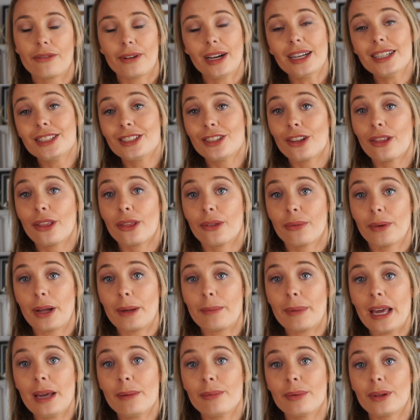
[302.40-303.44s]
arrested 3
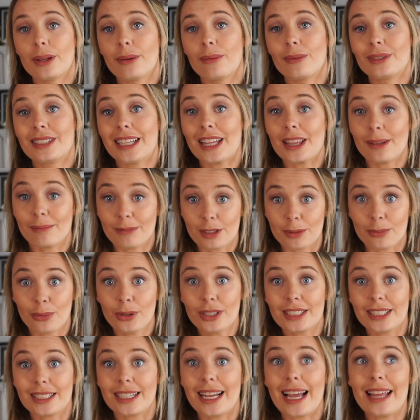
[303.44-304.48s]
people and sent them to
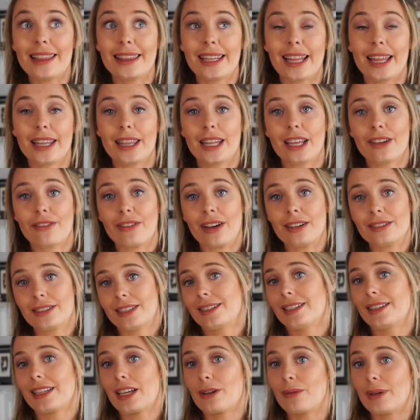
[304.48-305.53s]
prison, and then they found
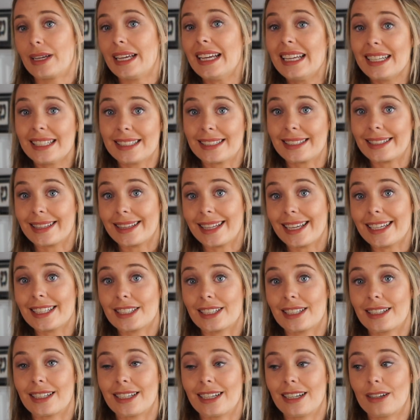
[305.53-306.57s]
out that they were innocent later.